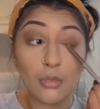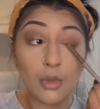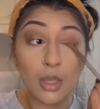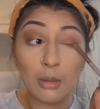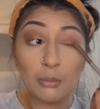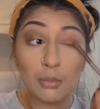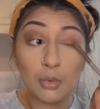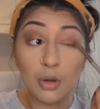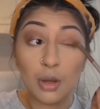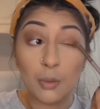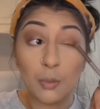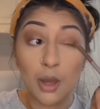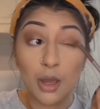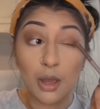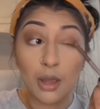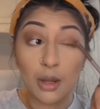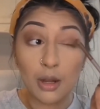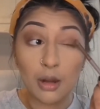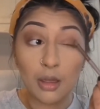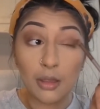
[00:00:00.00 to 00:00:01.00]
white
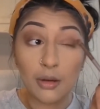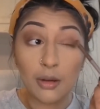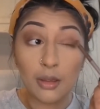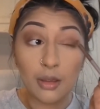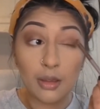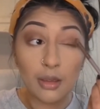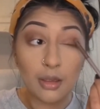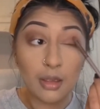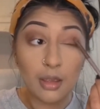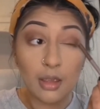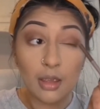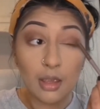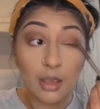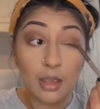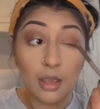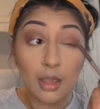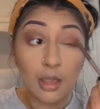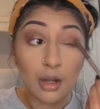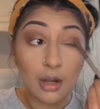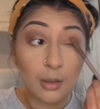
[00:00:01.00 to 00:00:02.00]
eyeliner,
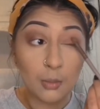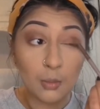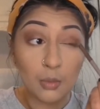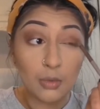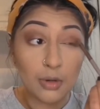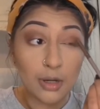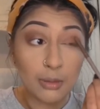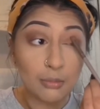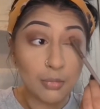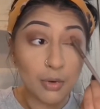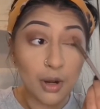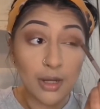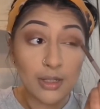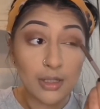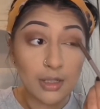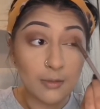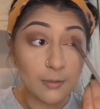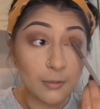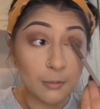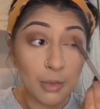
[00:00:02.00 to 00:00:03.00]
and I wore it in
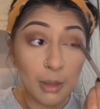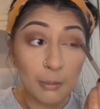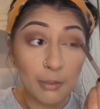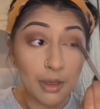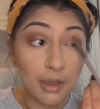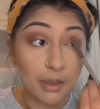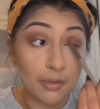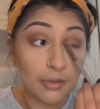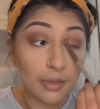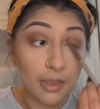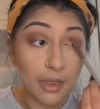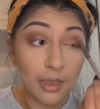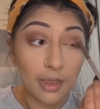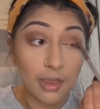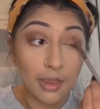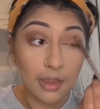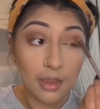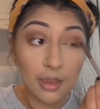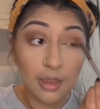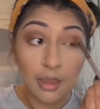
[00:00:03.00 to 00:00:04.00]
Brighton for my
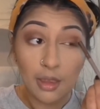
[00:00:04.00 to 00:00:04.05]
birthday,